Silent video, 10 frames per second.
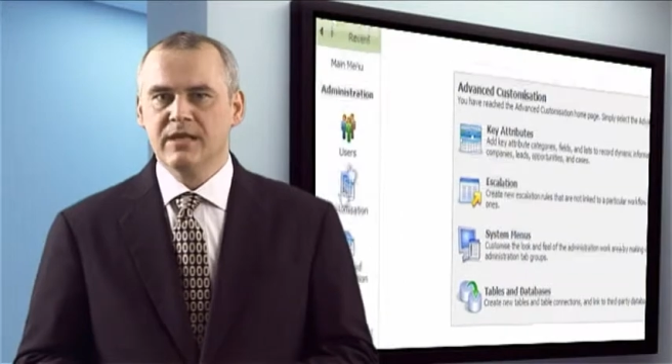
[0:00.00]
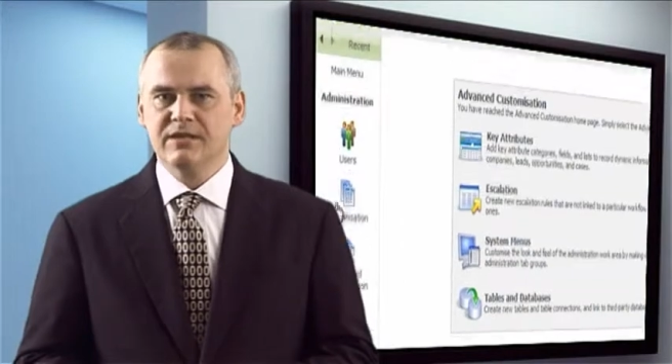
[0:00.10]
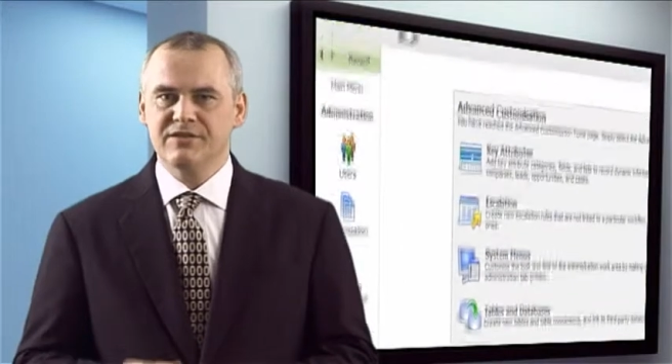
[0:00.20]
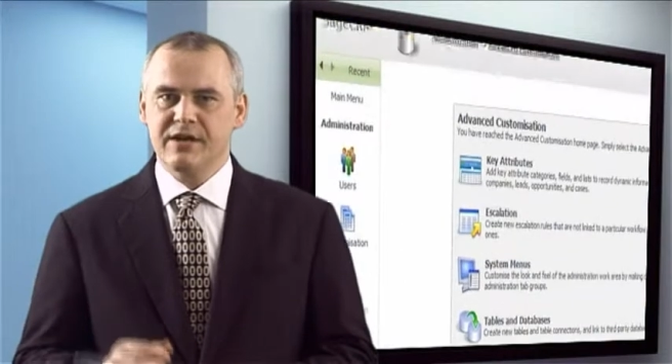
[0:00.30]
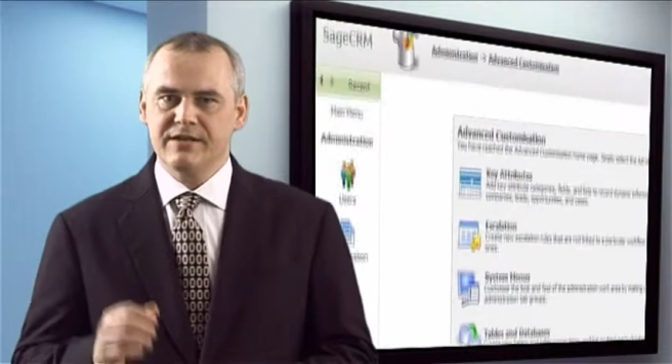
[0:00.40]

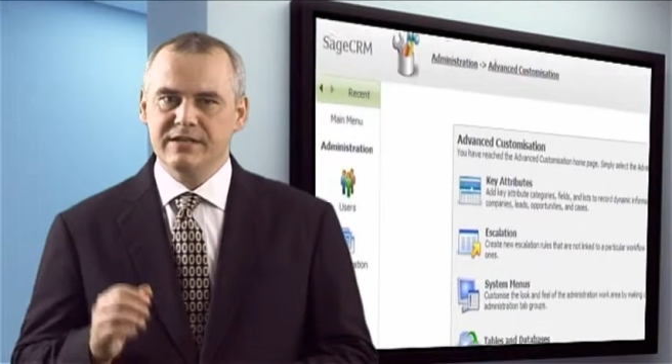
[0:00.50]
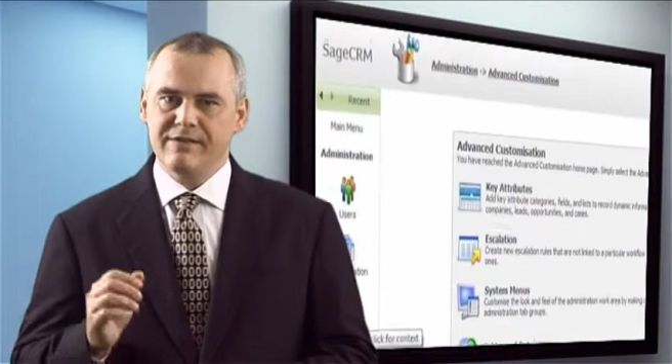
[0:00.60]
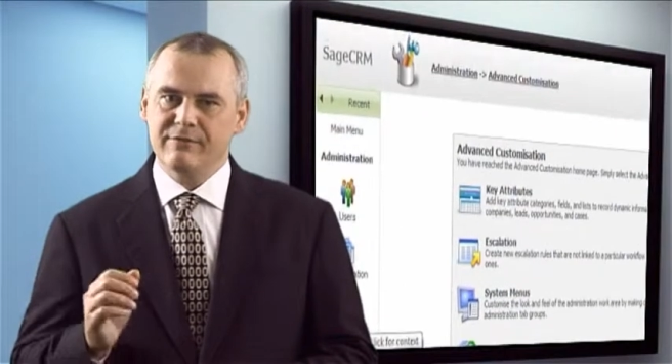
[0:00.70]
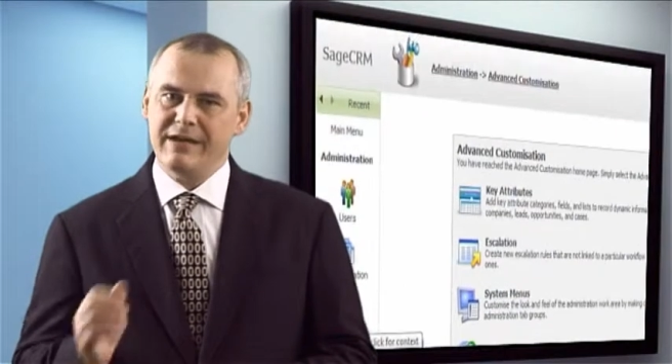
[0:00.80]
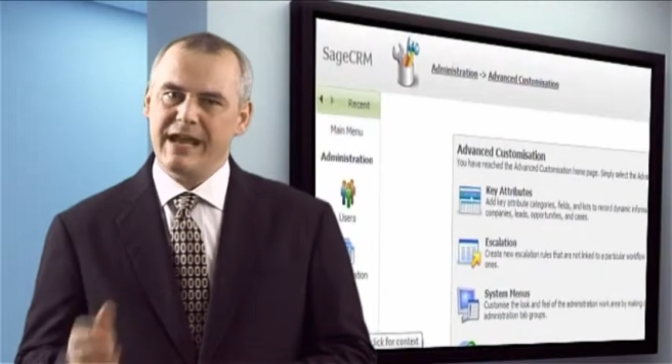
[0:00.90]
designed to
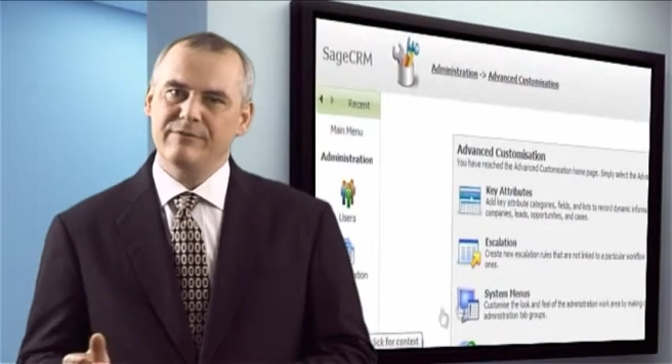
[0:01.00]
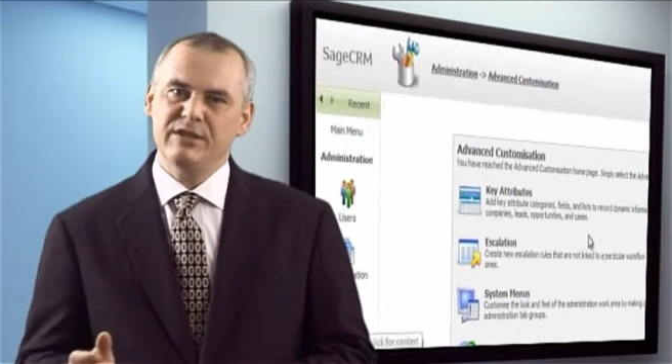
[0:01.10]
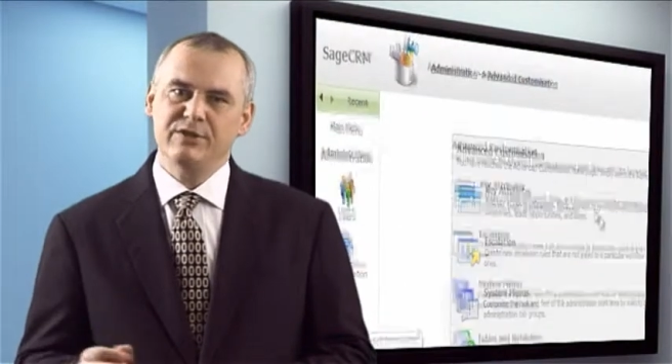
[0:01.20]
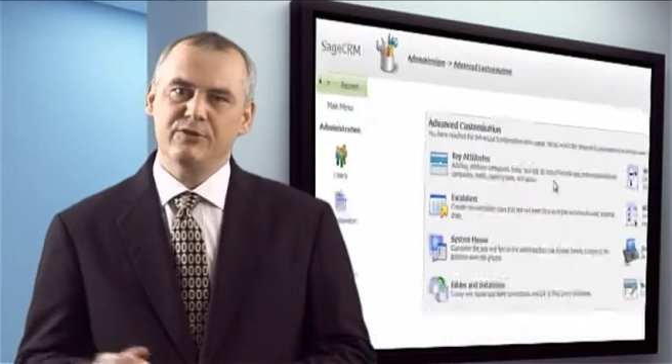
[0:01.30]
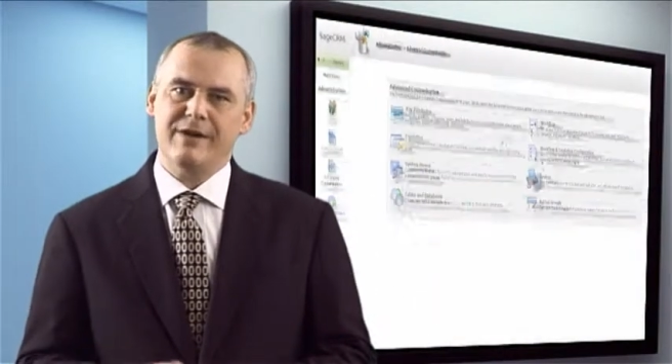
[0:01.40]
cover
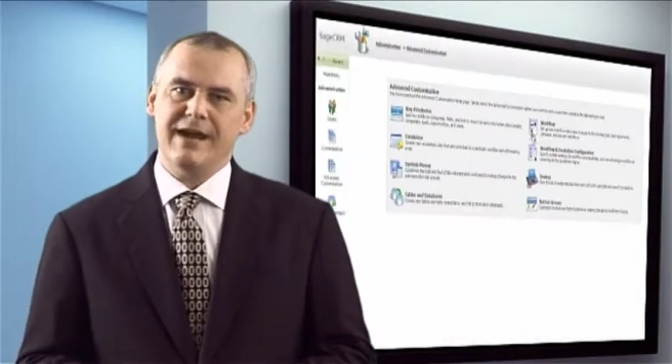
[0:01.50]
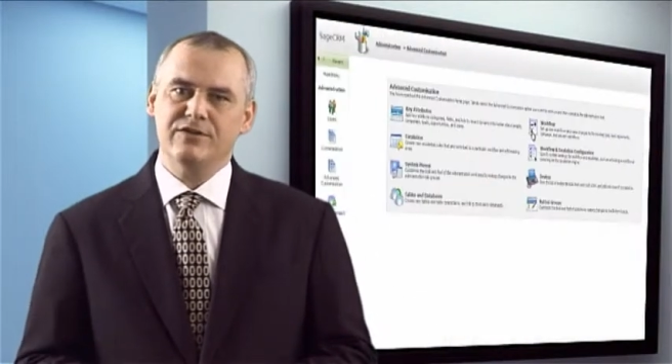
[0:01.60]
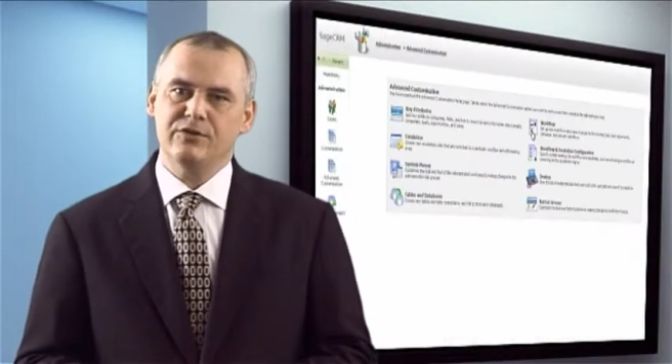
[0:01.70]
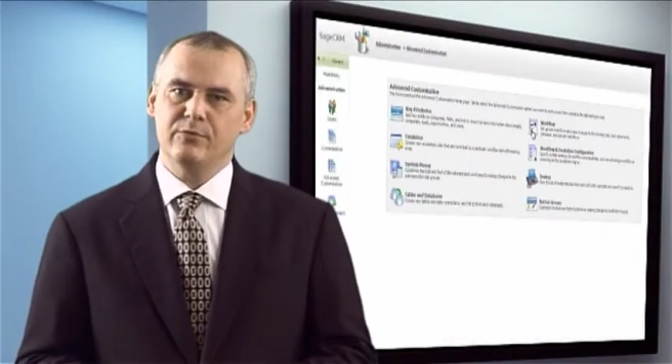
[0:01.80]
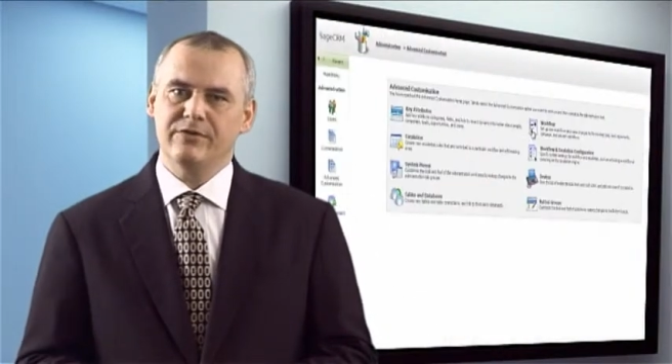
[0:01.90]
every
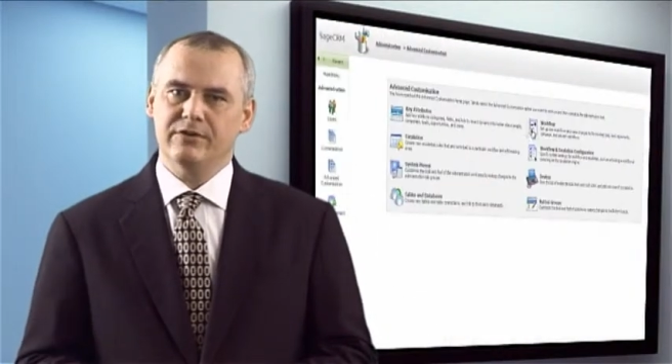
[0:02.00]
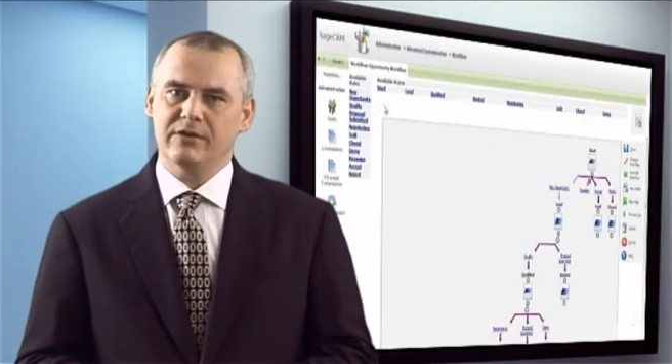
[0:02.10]
interaction with your